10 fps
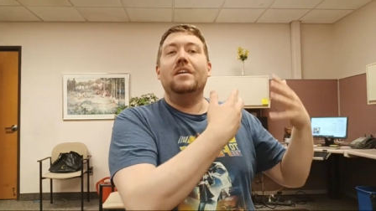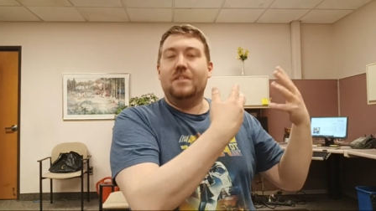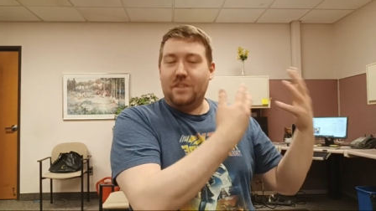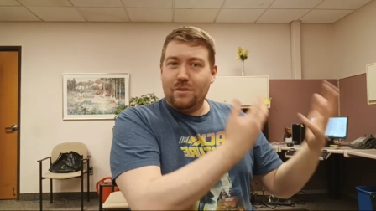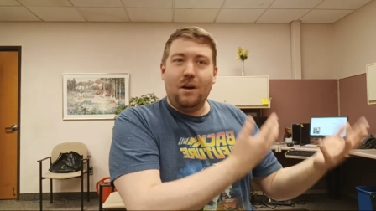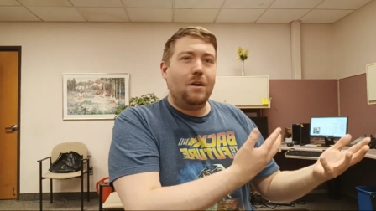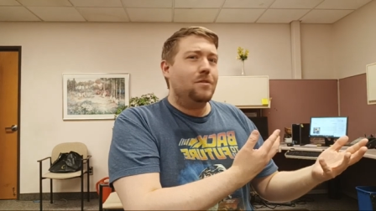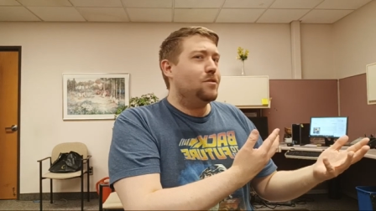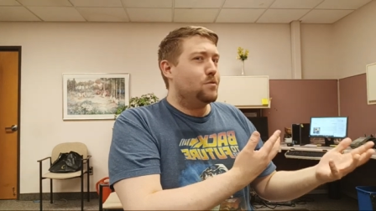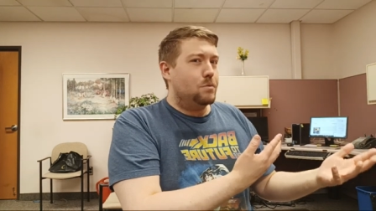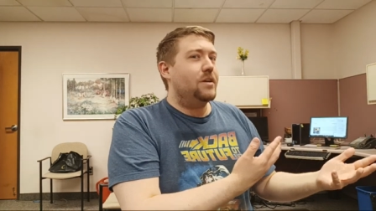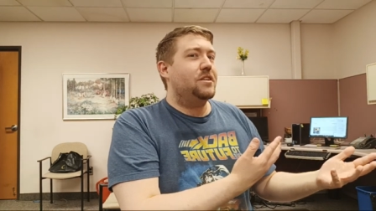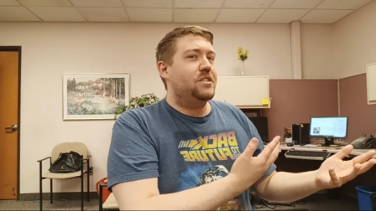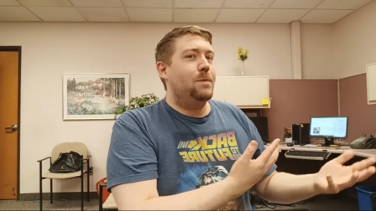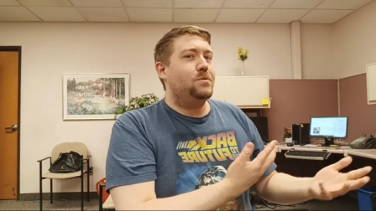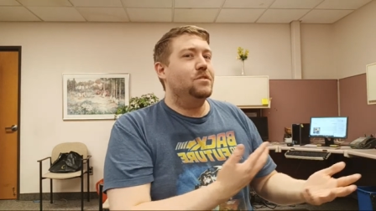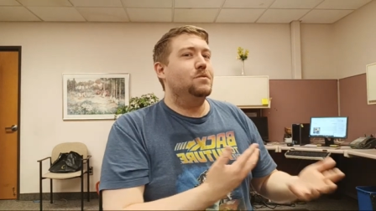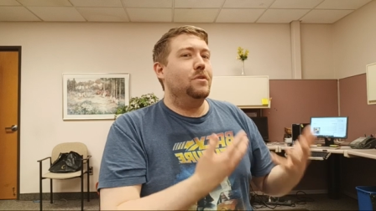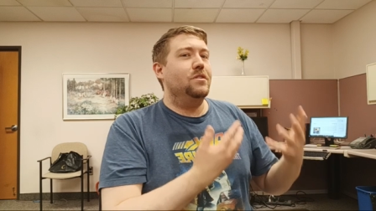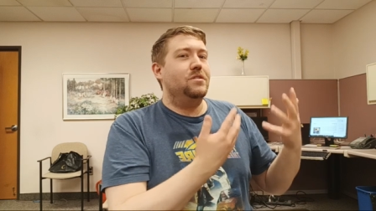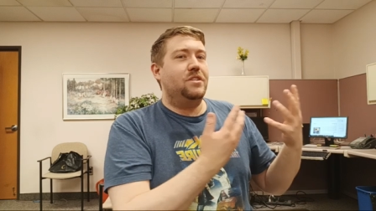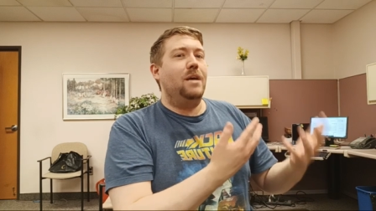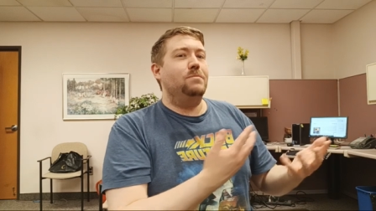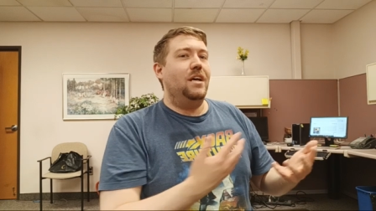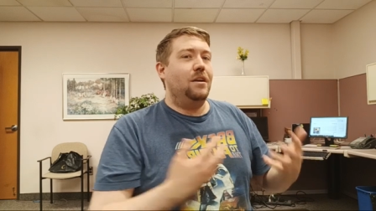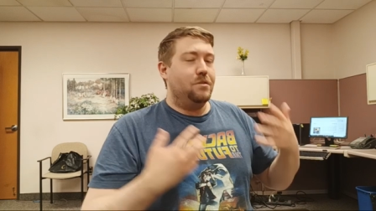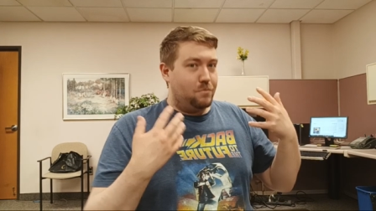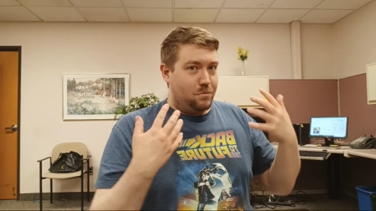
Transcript: There are those rare exceptions where there's games that are